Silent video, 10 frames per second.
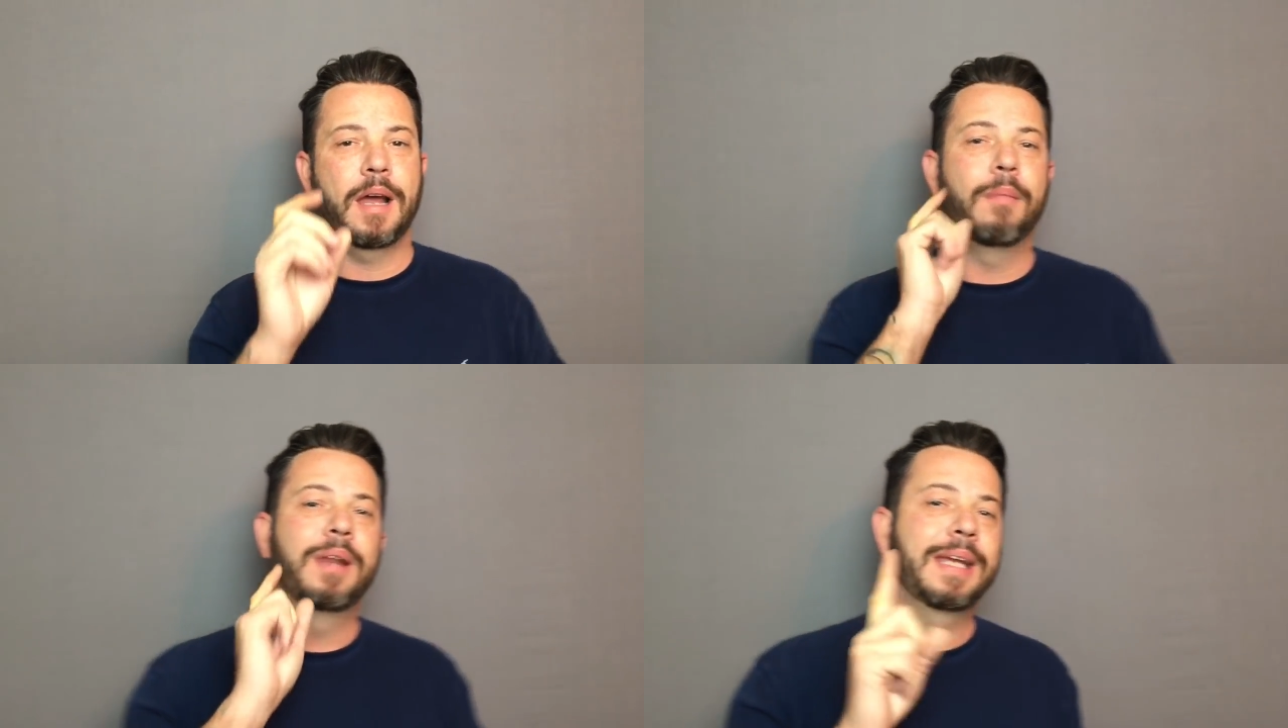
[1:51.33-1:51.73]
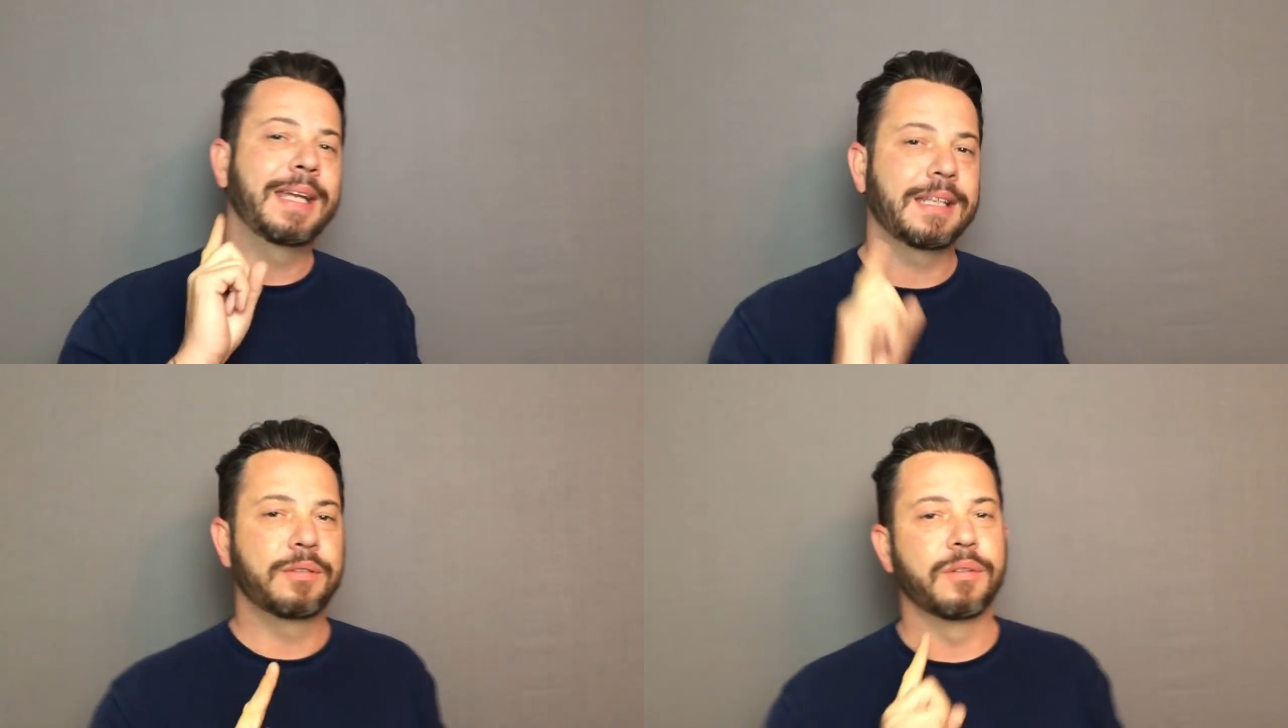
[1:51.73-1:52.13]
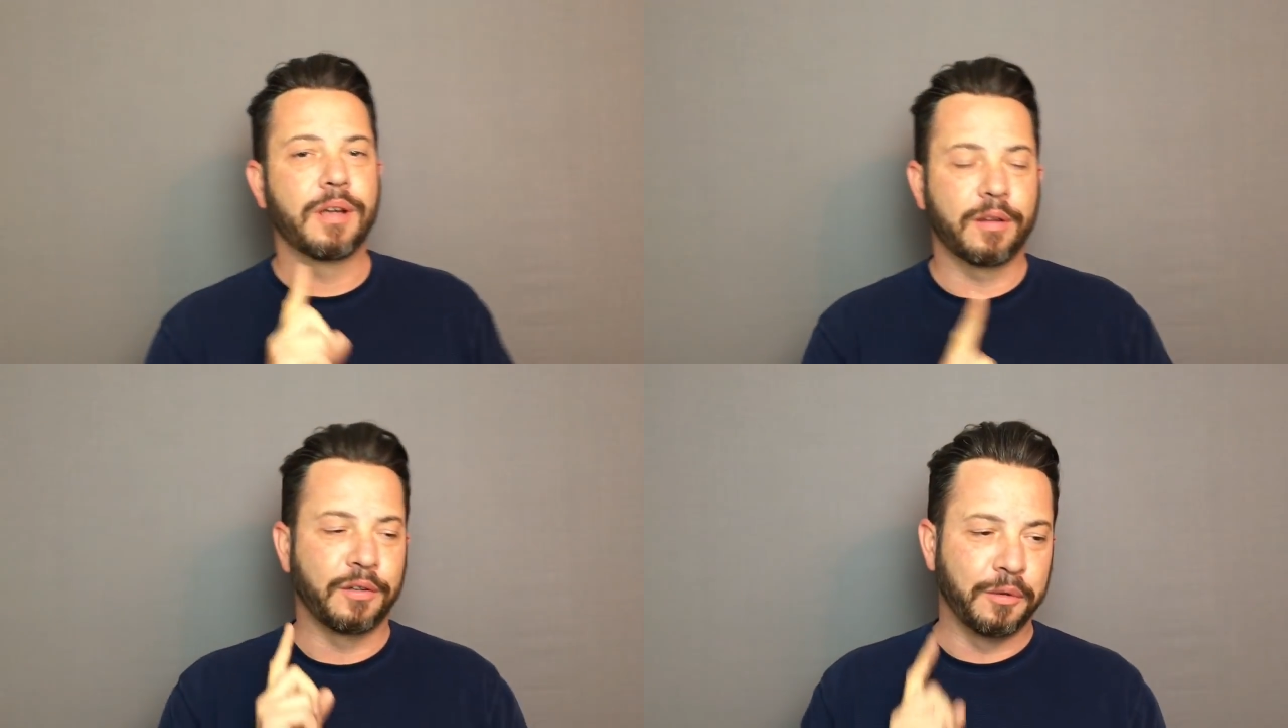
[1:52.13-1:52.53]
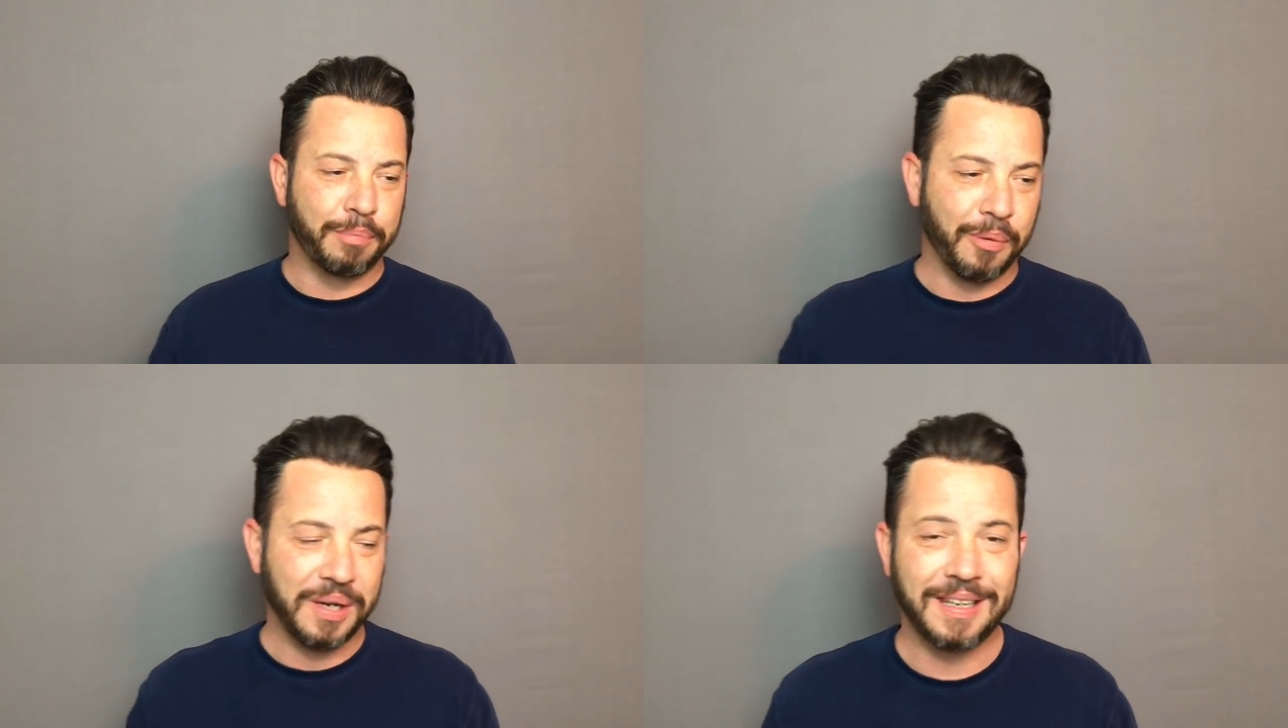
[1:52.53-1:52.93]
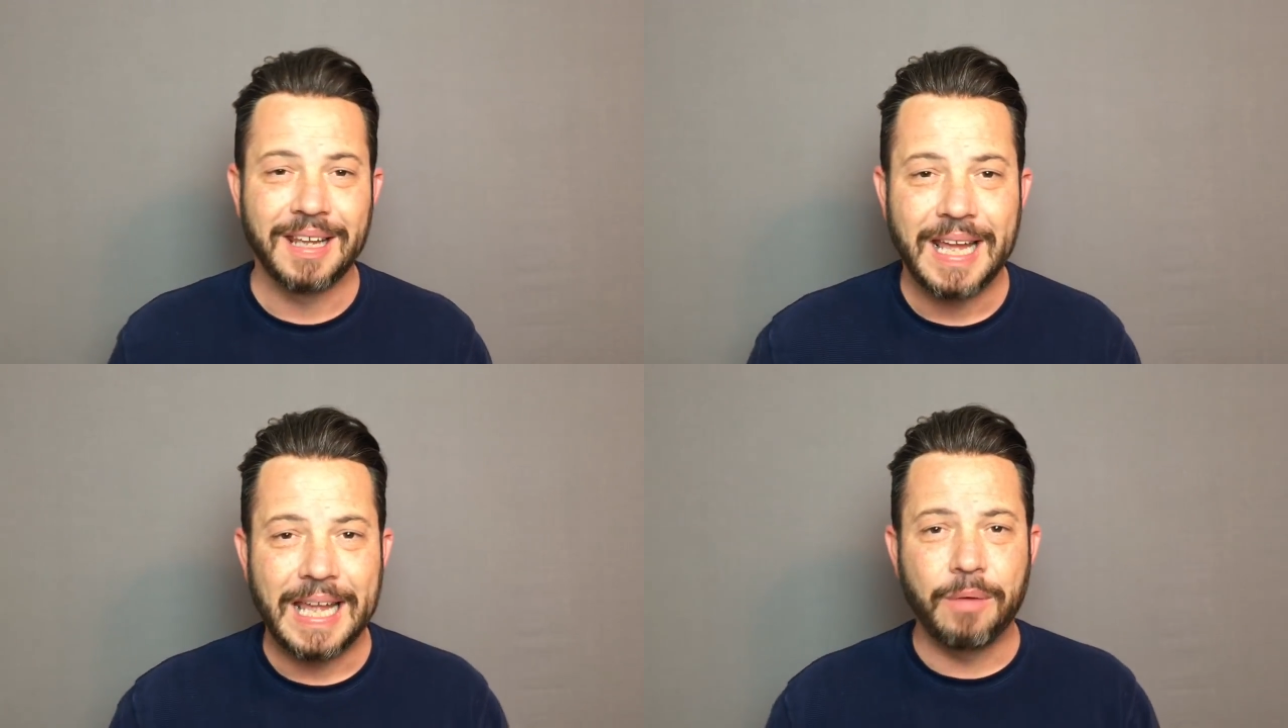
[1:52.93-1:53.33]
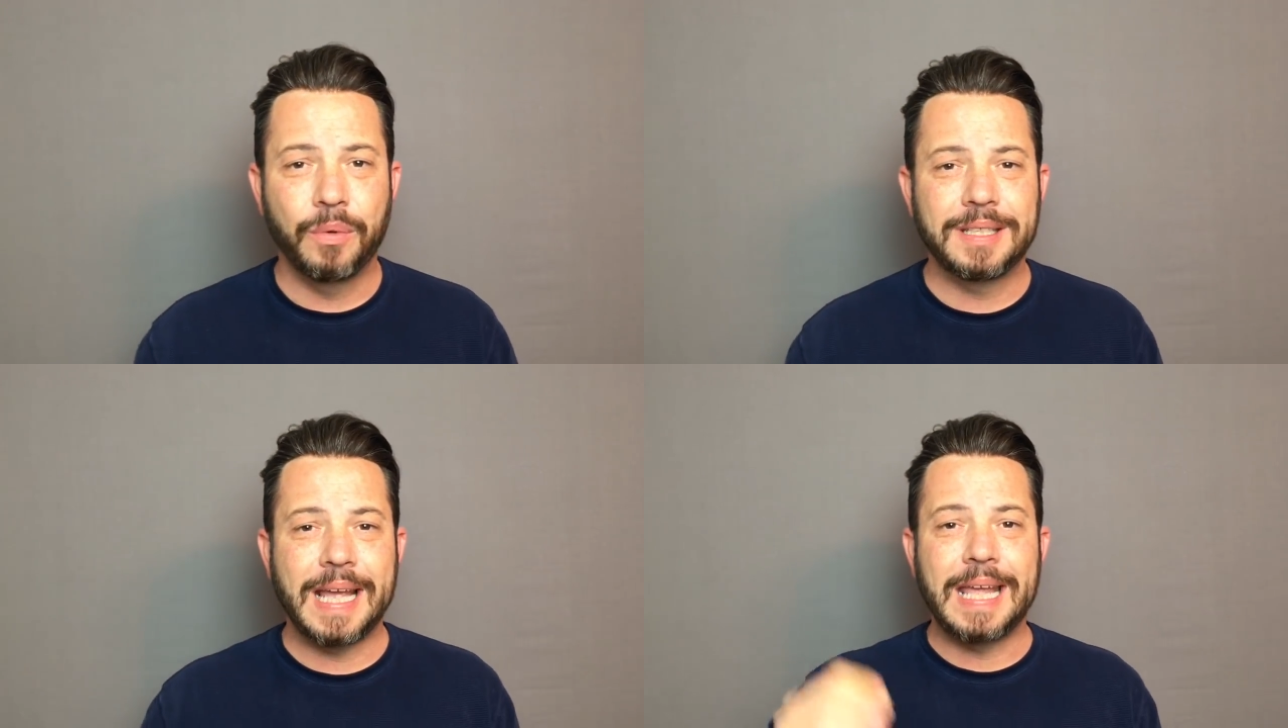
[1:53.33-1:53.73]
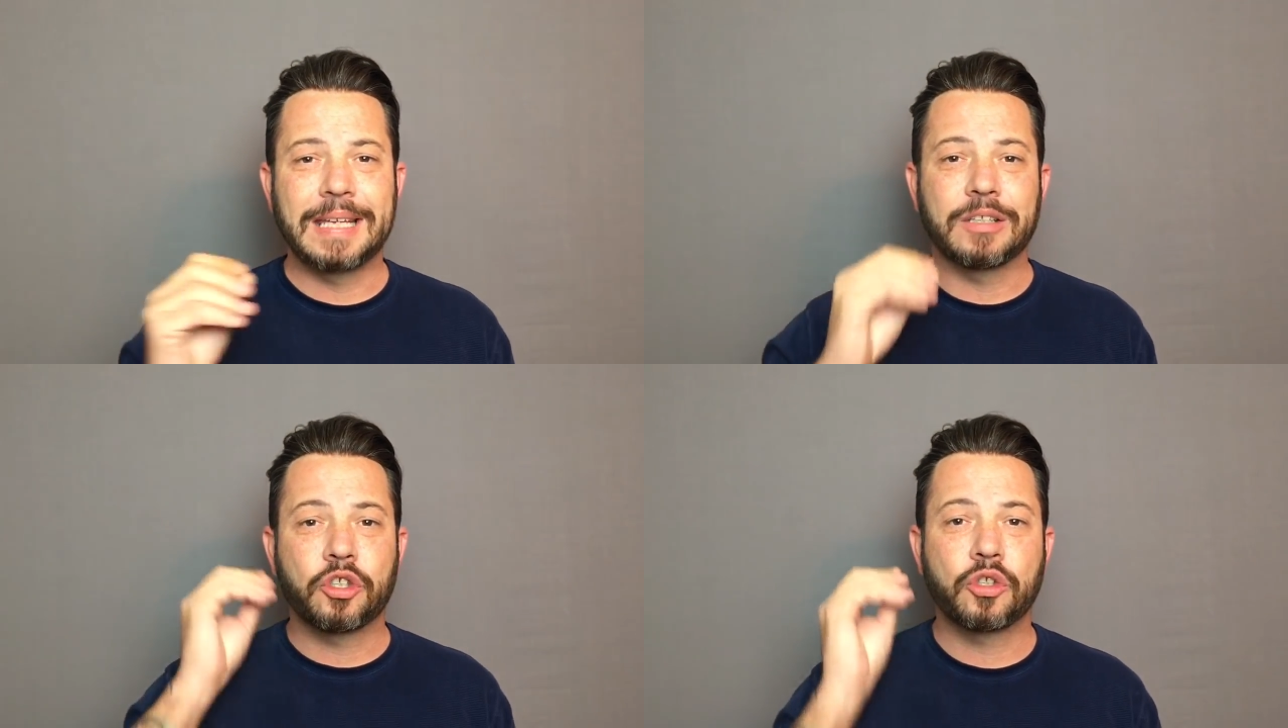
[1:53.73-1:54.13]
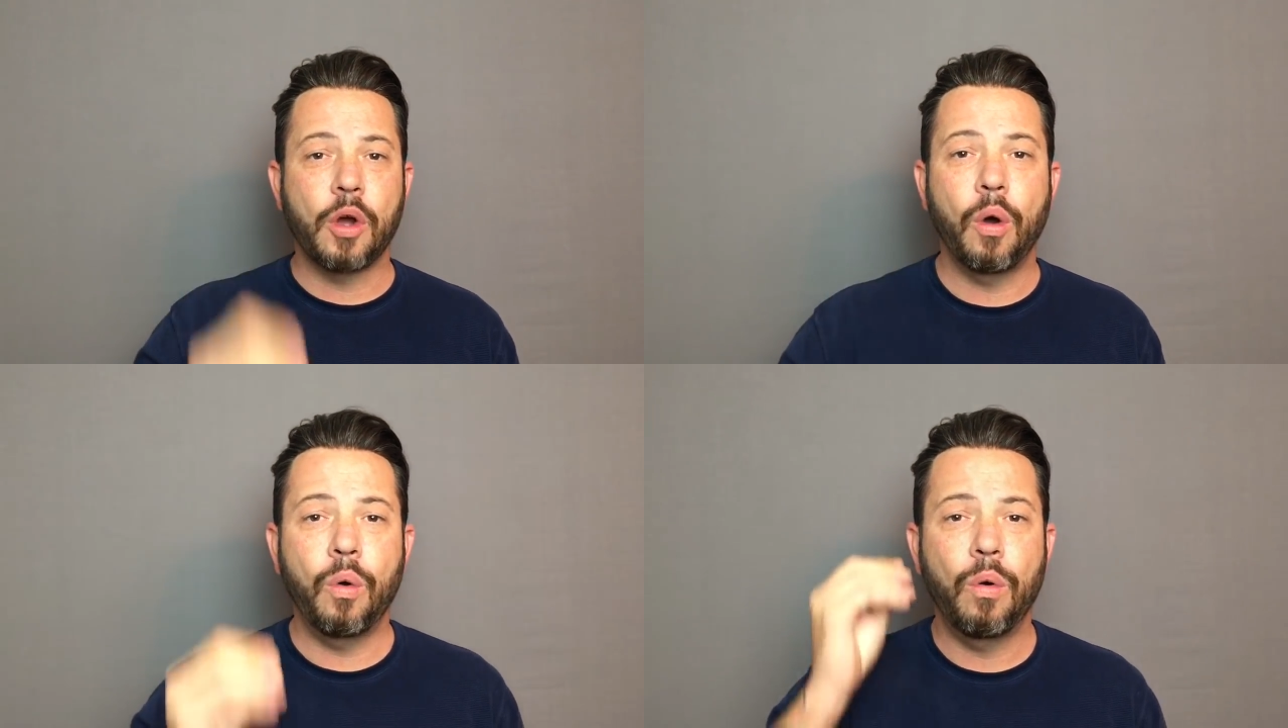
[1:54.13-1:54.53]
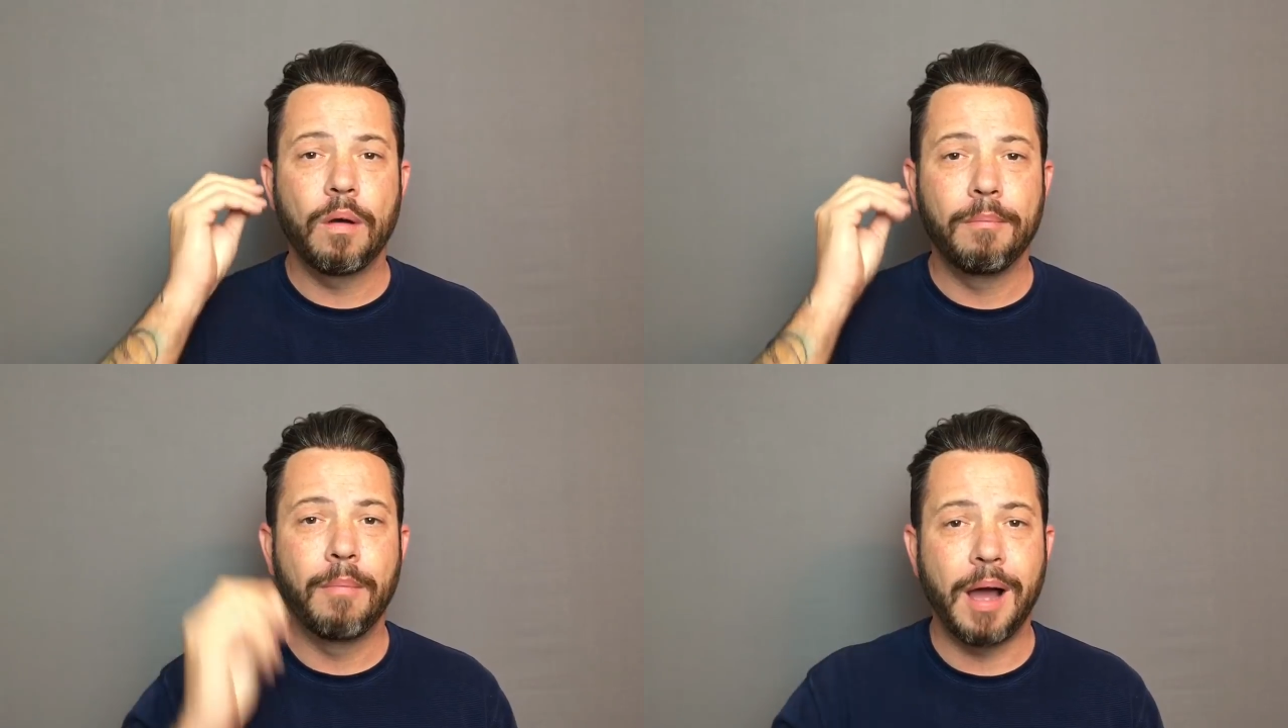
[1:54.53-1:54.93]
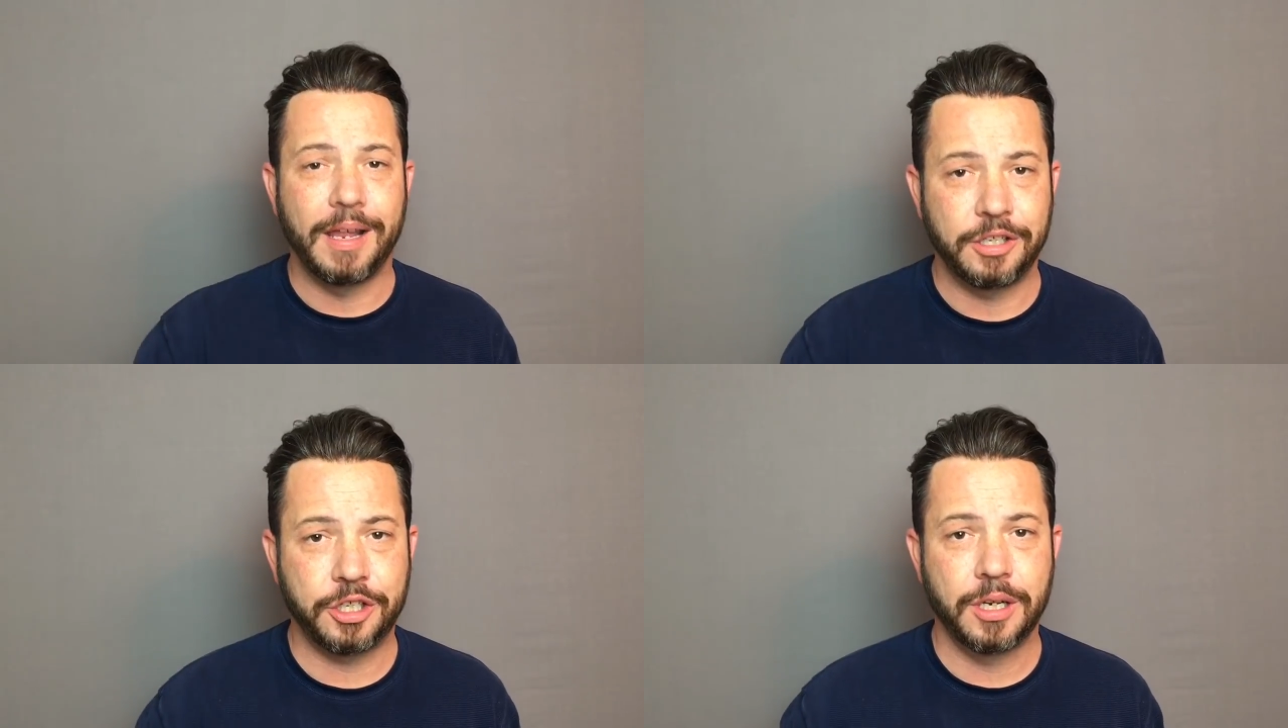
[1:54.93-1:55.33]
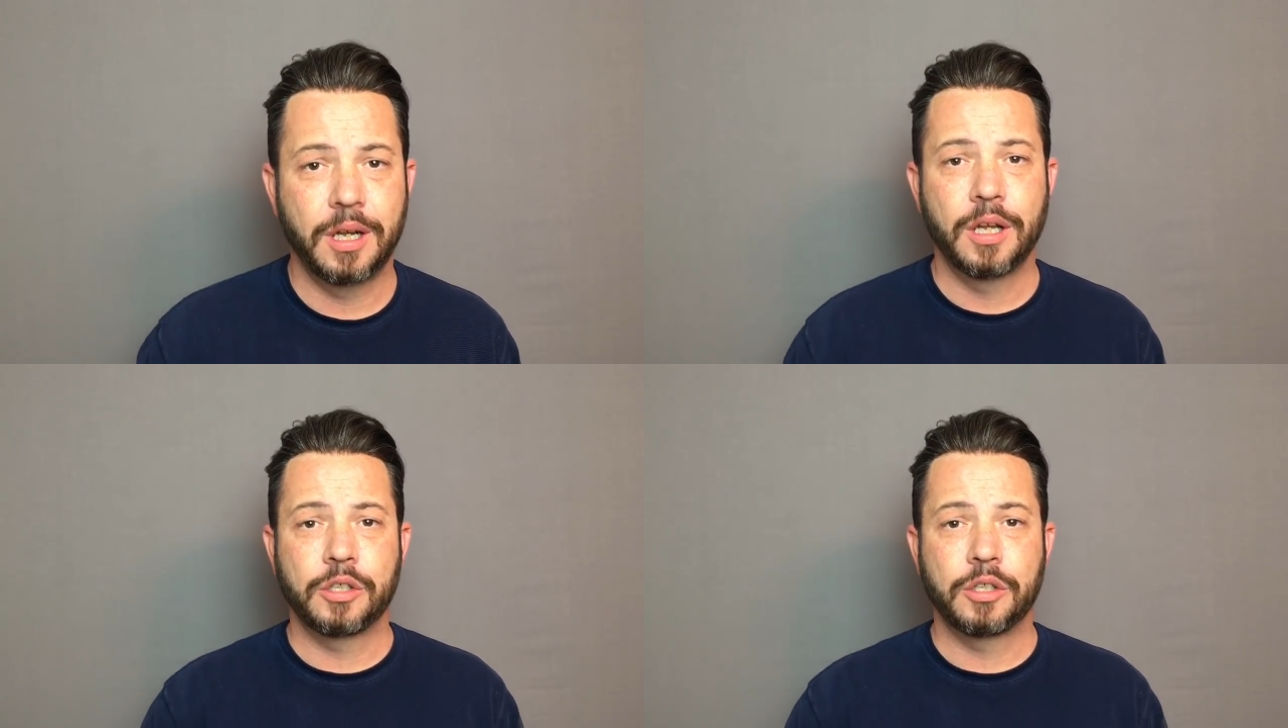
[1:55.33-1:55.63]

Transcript: I'm gonna get to another good point. It would take so much